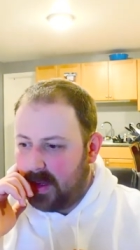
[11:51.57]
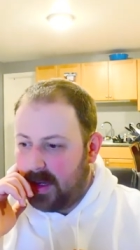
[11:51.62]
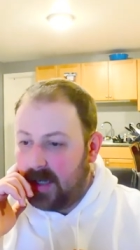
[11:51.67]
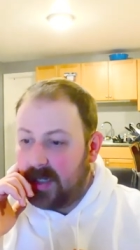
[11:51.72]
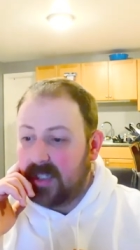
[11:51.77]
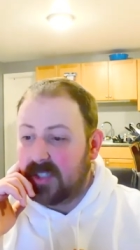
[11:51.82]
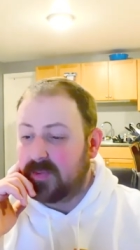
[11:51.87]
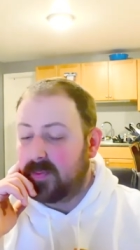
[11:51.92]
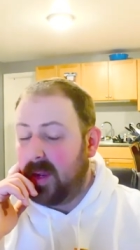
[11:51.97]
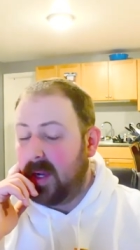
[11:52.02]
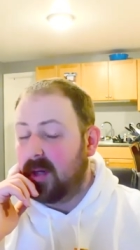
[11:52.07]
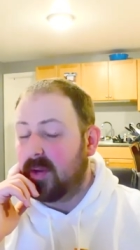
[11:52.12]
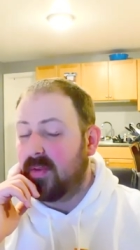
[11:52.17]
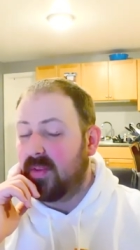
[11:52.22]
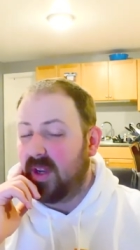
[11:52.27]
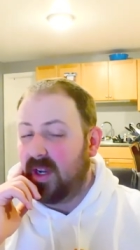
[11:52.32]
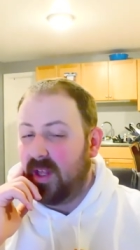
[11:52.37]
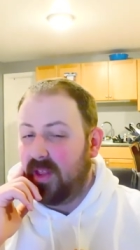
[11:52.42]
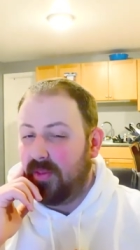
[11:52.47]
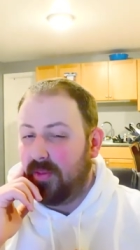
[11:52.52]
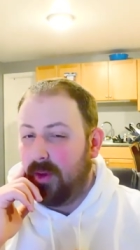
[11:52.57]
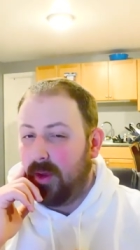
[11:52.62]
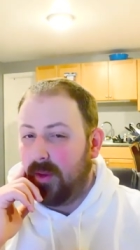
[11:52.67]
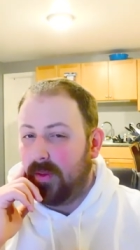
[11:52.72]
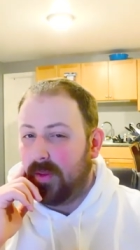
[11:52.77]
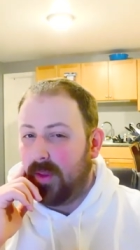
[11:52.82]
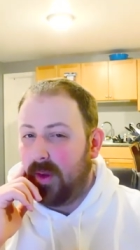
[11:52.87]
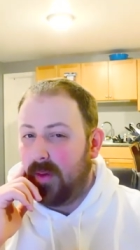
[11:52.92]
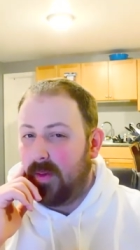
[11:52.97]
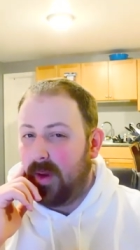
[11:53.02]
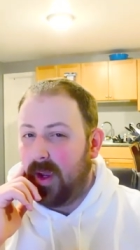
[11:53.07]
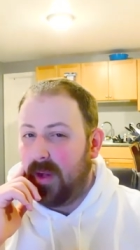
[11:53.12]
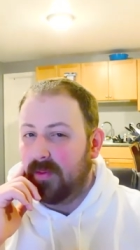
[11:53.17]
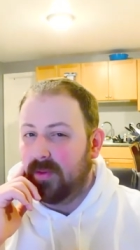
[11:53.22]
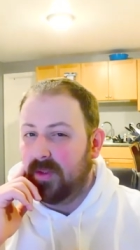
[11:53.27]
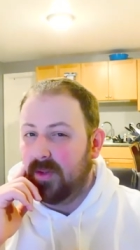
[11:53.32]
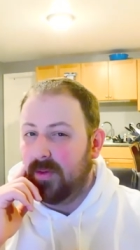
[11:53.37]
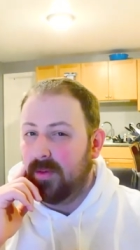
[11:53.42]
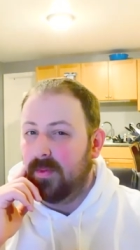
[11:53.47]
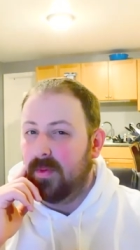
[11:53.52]
It is better than I thought, though. I
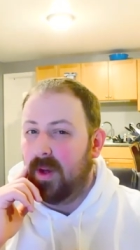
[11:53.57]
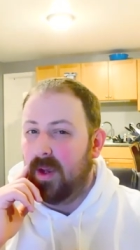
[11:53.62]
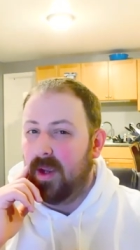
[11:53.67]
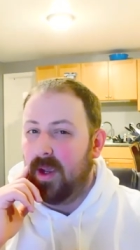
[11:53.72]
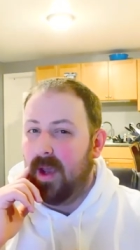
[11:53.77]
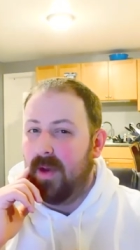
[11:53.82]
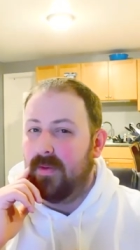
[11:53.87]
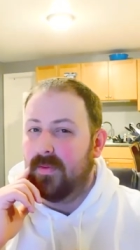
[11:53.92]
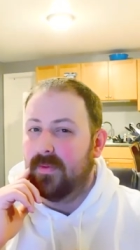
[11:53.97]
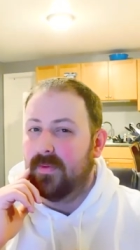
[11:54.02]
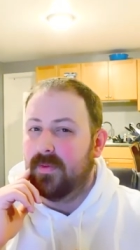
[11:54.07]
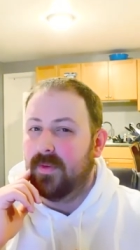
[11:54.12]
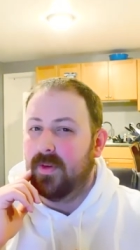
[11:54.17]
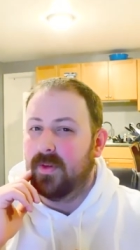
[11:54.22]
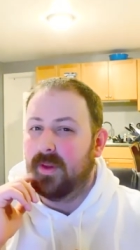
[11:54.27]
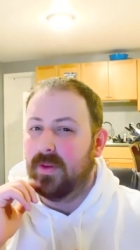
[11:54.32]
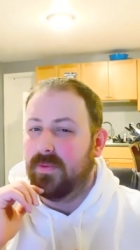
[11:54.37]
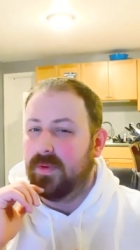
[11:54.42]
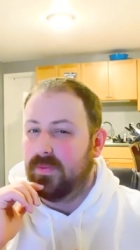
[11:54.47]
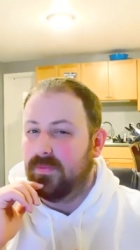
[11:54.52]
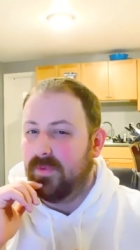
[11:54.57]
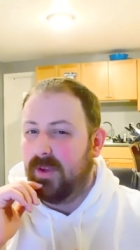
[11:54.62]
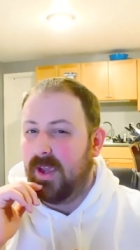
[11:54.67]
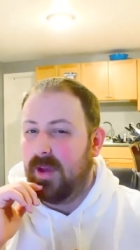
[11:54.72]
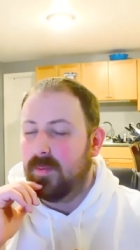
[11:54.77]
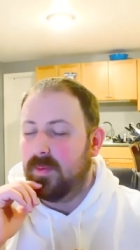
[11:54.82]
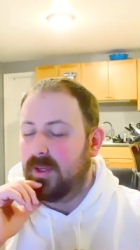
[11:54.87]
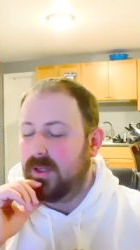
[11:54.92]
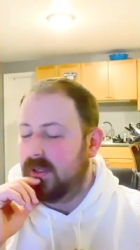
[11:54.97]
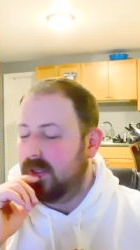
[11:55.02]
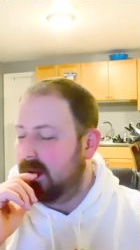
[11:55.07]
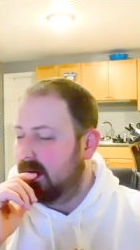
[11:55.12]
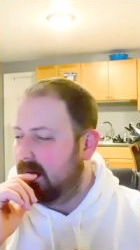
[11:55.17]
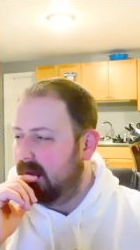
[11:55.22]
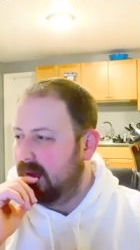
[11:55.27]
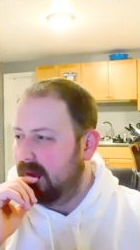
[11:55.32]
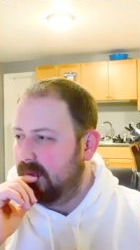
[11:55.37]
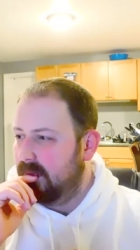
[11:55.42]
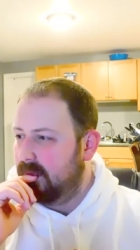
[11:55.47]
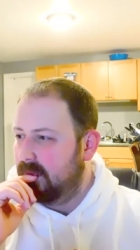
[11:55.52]
have a loving family.
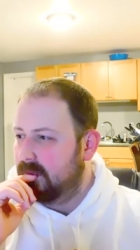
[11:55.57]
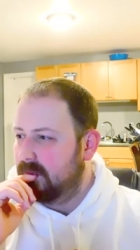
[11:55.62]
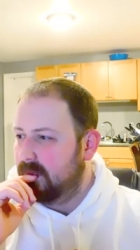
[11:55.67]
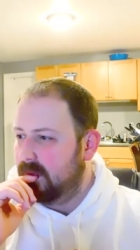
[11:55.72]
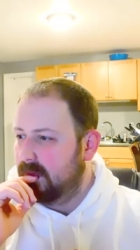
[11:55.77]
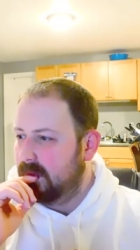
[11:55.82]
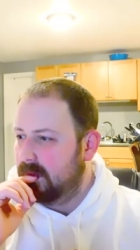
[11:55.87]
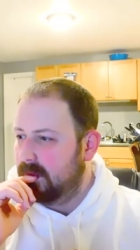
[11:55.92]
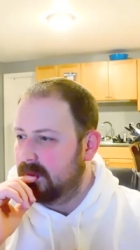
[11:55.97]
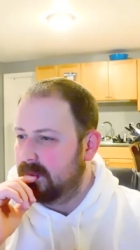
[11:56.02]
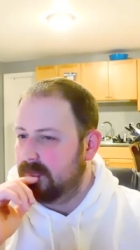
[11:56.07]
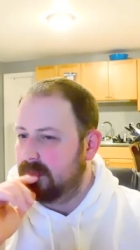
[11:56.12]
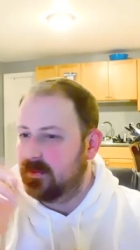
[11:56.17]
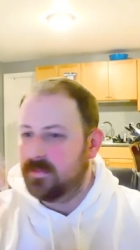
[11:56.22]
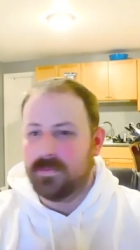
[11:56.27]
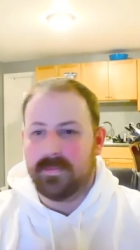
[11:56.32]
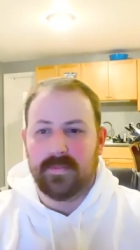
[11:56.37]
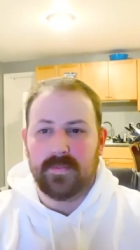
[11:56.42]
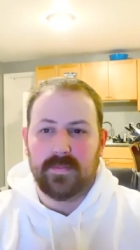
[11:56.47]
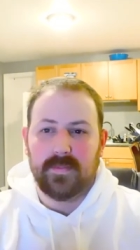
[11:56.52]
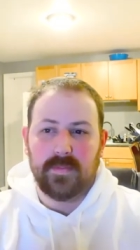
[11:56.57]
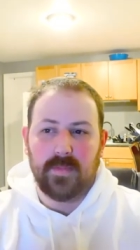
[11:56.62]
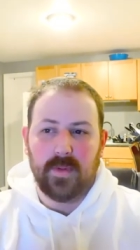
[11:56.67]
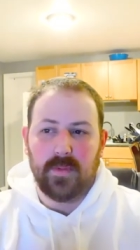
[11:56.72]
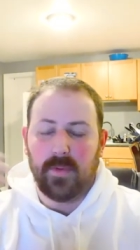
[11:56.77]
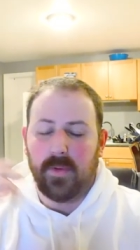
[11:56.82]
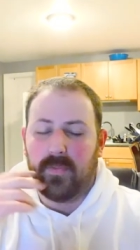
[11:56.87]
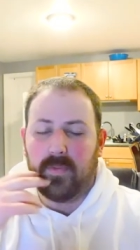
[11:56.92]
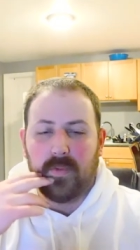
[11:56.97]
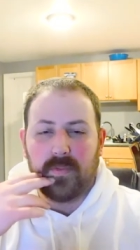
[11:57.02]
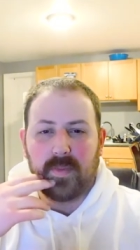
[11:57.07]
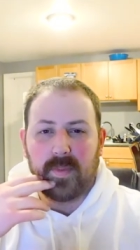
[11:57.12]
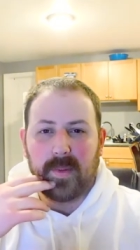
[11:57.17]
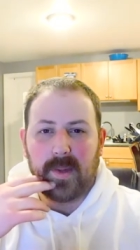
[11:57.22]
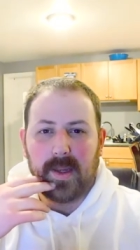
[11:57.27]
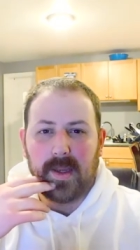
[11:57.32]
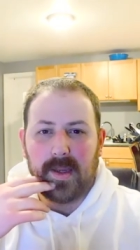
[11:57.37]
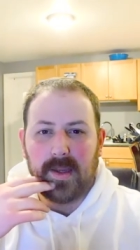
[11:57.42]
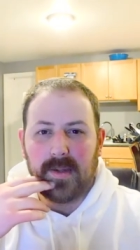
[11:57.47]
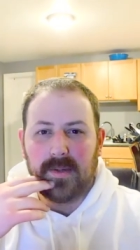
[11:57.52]
I have a roof over
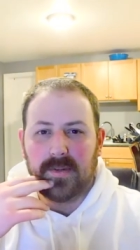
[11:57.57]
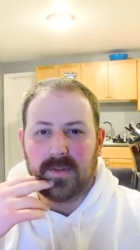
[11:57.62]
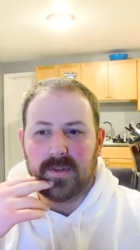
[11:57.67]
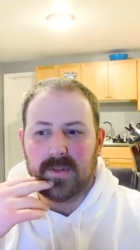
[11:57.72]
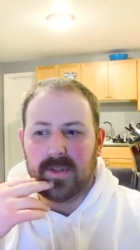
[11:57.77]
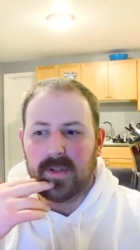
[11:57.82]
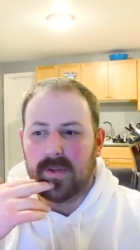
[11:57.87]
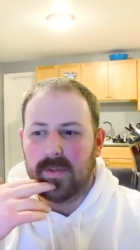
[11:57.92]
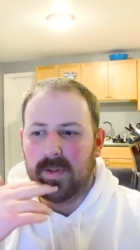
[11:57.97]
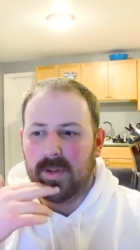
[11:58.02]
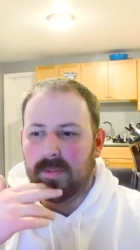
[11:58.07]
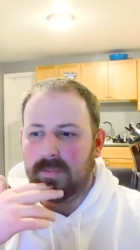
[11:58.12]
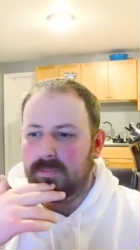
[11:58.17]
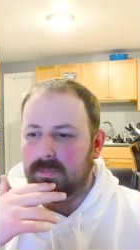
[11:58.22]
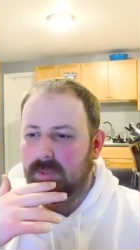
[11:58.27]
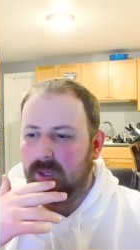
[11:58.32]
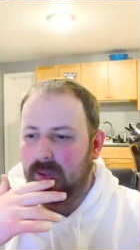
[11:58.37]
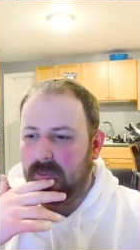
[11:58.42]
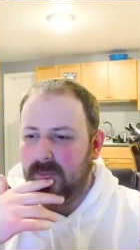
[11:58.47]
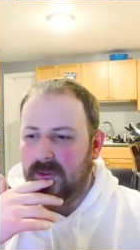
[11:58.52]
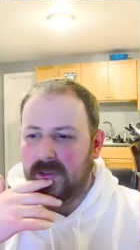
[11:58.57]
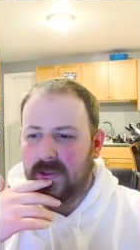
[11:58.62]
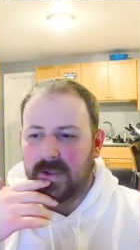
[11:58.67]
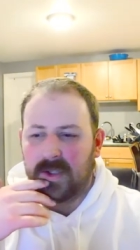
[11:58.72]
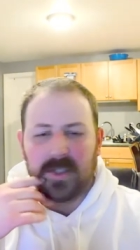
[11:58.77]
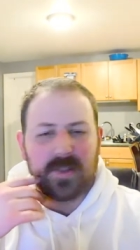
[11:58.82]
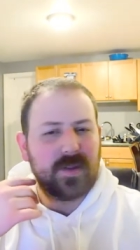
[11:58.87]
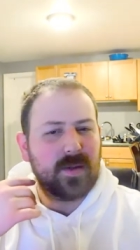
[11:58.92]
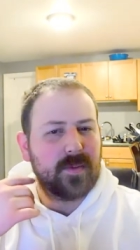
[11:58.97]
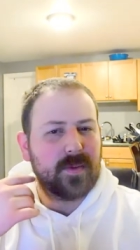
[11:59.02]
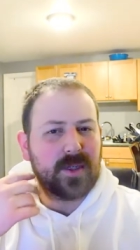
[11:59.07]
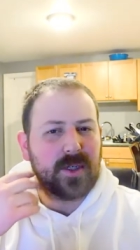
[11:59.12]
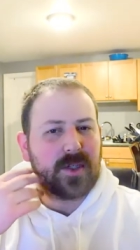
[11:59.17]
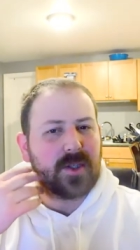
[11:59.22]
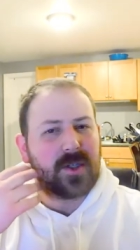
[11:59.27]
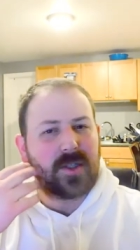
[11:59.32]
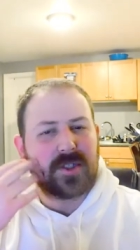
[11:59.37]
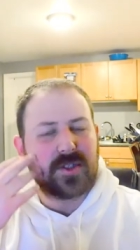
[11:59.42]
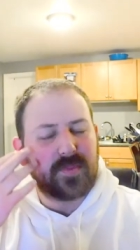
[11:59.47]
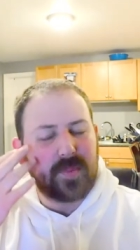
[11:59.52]
my head. You know, I'm in a
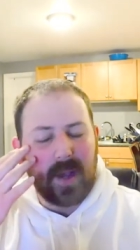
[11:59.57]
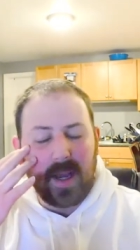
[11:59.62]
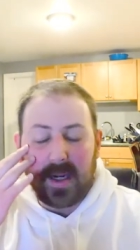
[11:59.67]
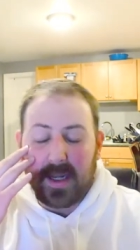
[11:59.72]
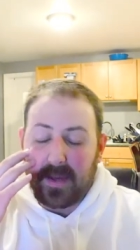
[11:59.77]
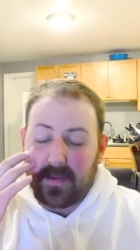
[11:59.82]
good spot.